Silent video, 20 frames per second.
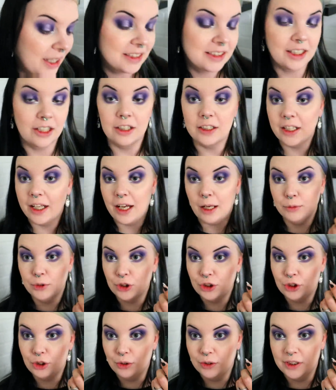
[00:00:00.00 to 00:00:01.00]
mascara today, I'm
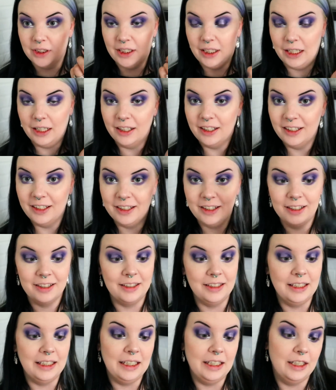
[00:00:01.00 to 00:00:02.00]
just using
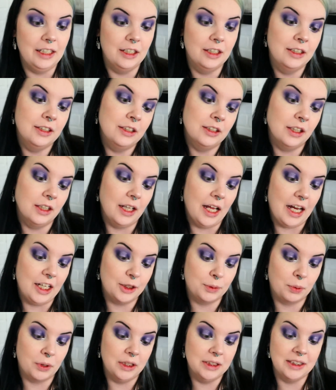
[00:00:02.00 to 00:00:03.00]
the
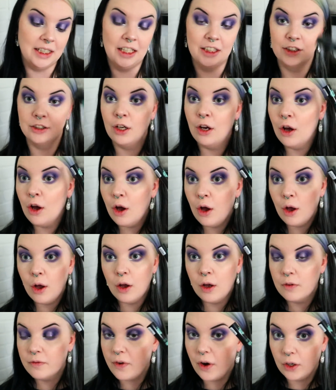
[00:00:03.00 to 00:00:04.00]
Lash Princess
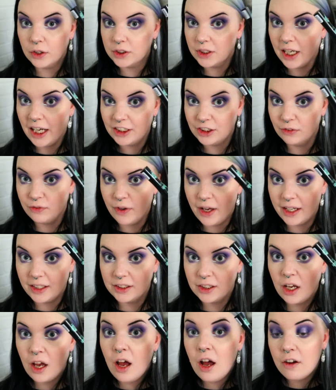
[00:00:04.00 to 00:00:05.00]
False Lash
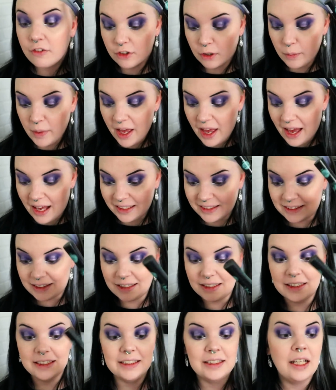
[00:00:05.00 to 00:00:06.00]
Effect from
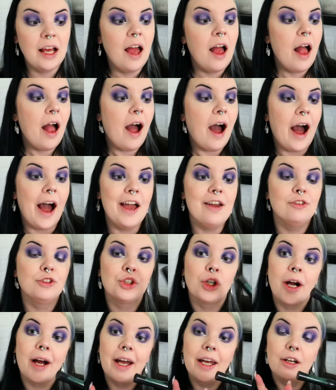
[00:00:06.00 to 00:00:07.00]
Essence. I have
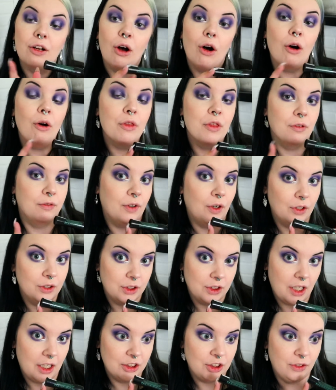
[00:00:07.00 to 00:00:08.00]
tried all the
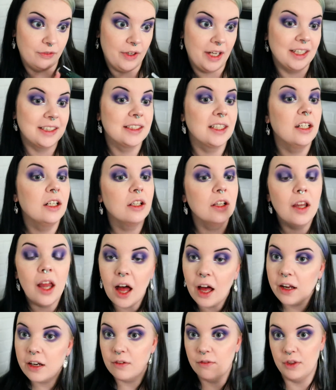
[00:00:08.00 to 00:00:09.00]
False Lash Effects and a
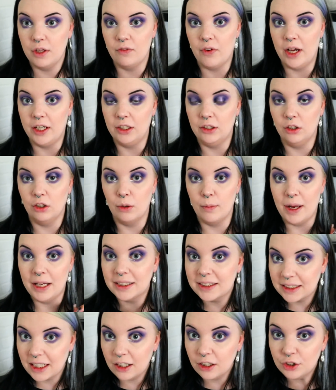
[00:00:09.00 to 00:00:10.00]
lot of the regular
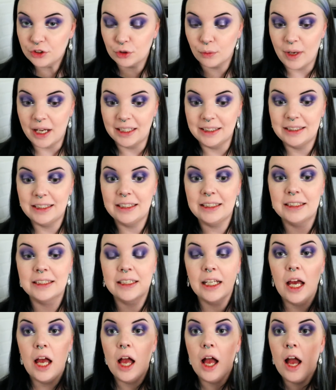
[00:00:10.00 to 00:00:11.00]
mascaras from
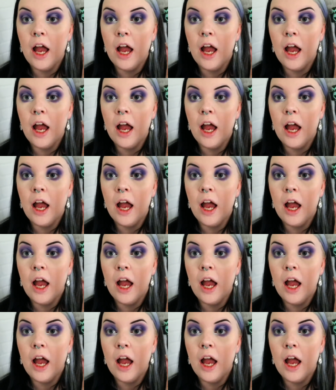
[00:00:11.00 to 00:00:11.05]
Essence.